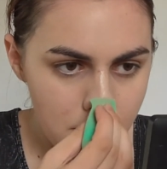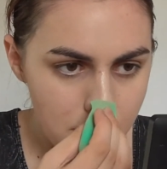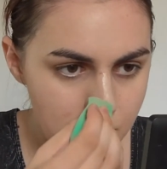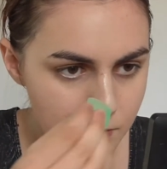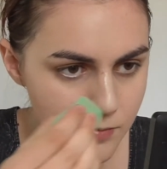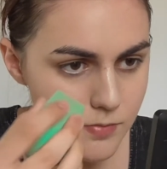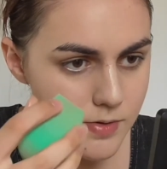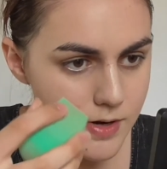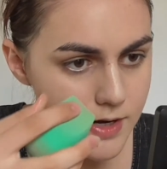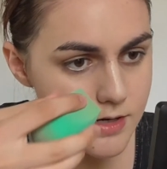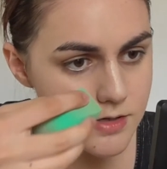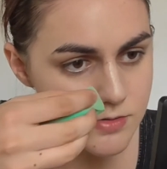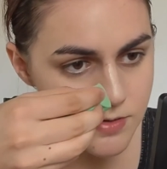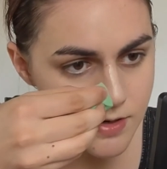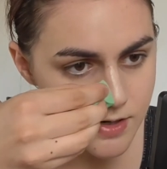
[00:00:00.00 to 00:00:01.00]
I'm really
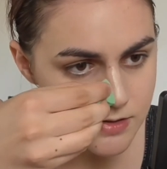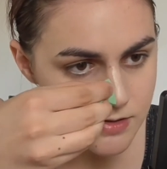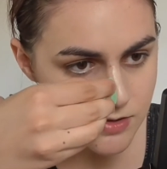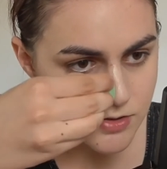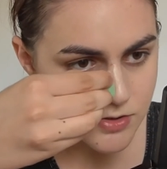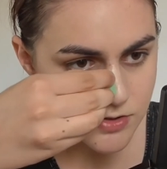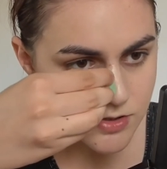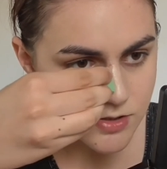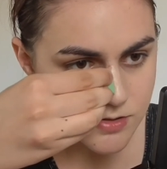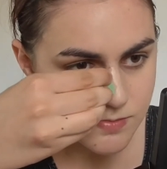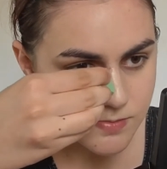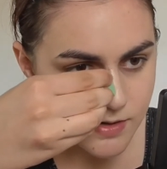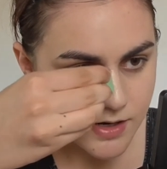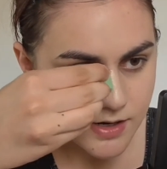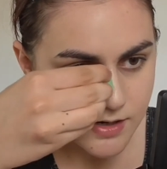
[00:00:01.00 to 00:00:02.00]
trying to
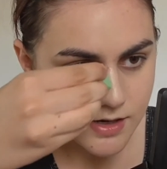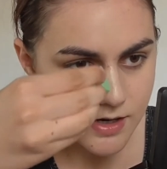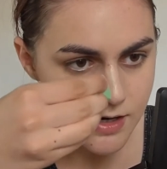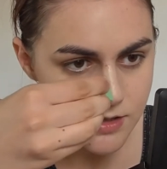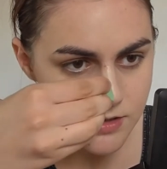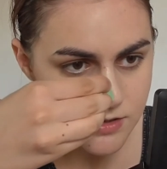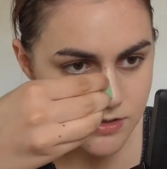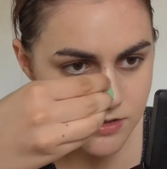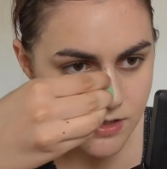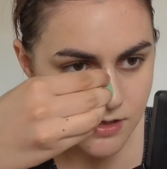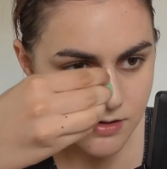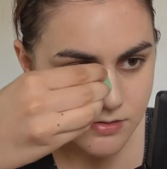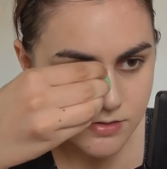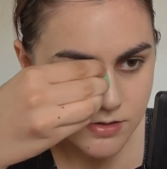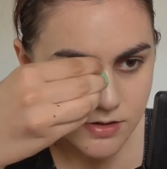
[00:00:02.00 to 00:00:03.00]
just blend the edges
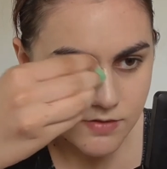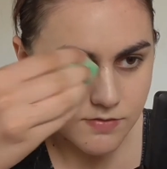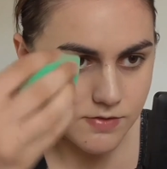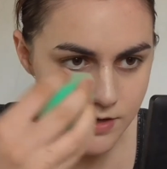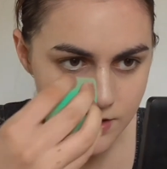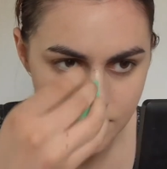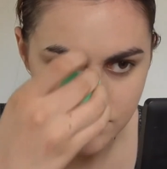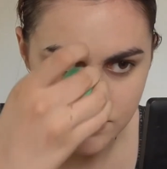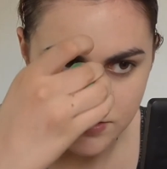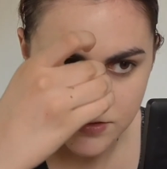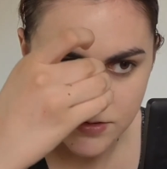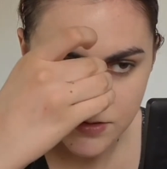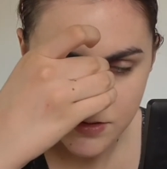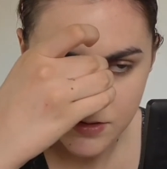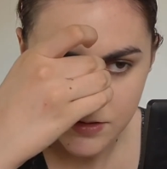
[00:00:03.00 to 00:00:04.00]
out, nothing
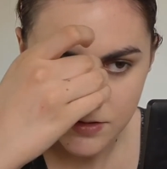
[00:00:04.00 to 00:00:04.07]
else.